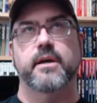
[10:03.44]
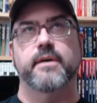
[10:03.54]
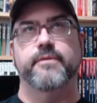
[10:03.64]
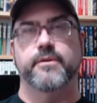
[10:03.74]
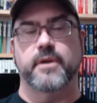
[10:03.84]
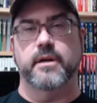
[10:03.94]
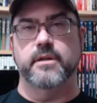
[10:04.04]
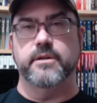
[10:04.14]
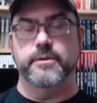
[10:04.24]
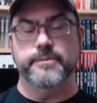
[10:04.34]
Full Throttle
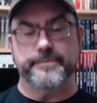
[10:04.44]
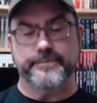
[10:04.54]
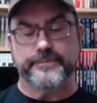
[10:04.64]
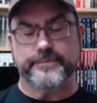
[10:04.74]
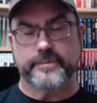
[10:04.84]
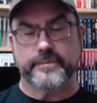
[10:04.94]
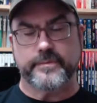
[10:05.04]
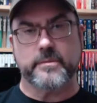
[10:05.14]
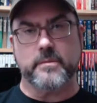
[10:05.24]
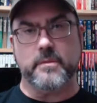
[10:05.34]
2
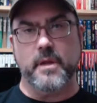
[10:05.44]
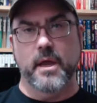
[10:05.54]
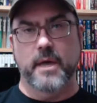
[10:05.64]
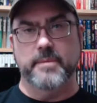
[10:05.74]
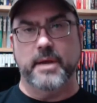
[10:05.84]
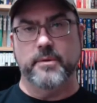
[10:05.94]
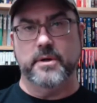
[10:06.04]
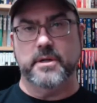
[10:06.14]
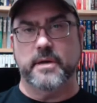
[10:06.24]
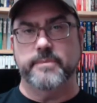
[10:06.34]
that I worked
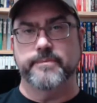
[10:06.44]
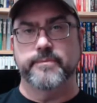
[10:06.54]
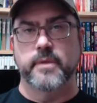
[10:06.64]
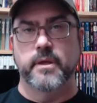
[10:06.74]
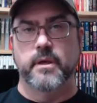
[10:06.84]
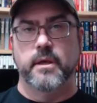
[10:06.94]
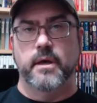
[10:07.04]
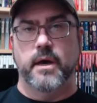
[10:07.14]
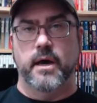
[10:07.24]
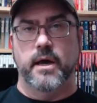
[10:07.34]
on.
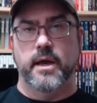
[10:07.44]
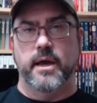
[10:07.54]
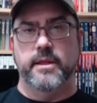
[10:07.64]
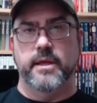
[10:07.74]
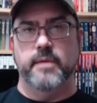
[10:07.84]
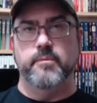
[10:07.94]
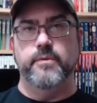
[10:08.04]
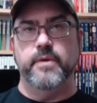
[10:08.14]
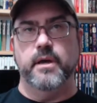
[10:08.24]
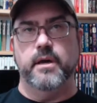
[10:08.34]
And then
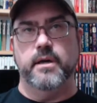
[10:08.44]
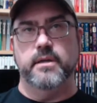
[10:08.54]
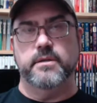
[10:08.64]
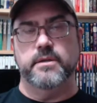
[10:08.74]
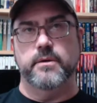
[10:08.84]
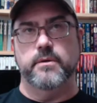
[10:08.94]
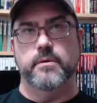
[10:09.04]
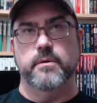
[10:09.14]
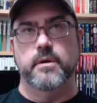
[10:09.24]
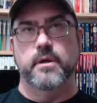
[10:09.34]
moving on to
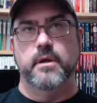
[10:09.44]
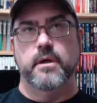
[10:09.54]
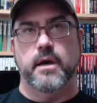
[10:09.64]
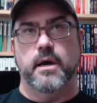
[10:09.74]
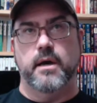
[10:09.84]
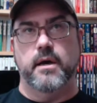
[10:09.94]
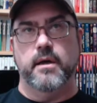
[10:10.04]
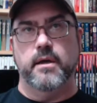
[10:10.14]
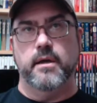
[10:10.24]
Microsoft,